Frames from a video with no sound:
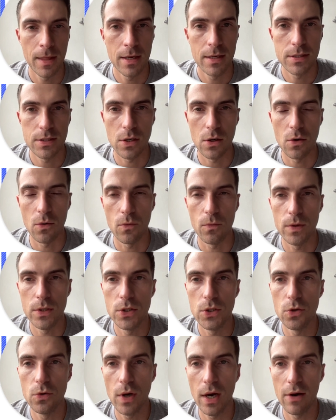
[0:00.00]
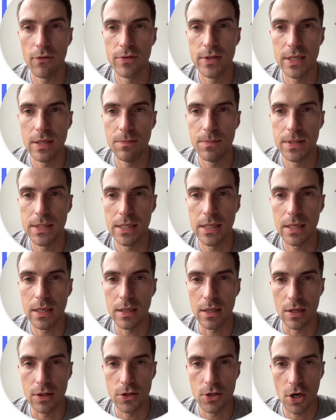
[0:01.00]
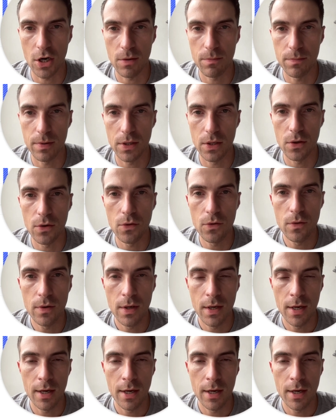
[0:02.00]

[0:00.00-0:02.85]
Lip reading: So we do have DeepSeek in a dark blue,